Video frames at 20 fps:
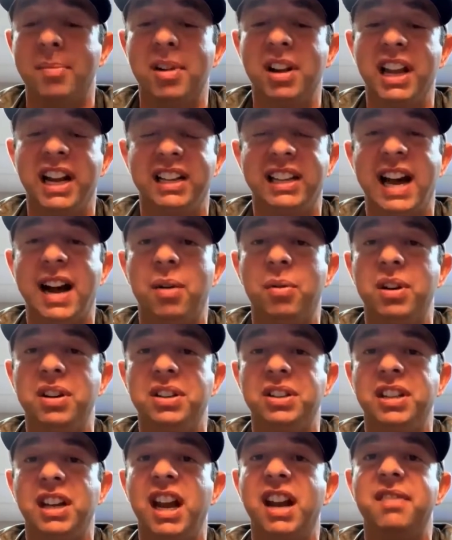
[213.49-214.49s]
Like, that was
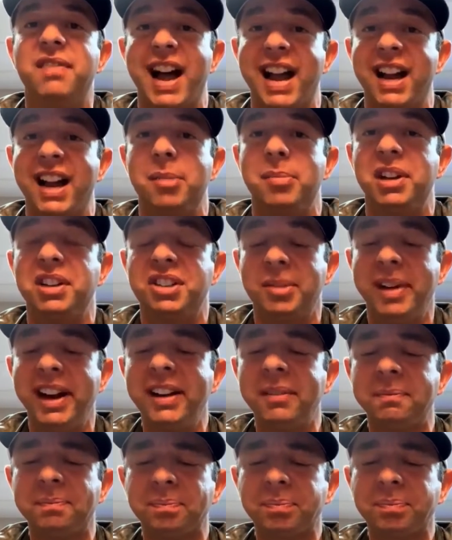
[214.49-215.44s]
invaluable to me.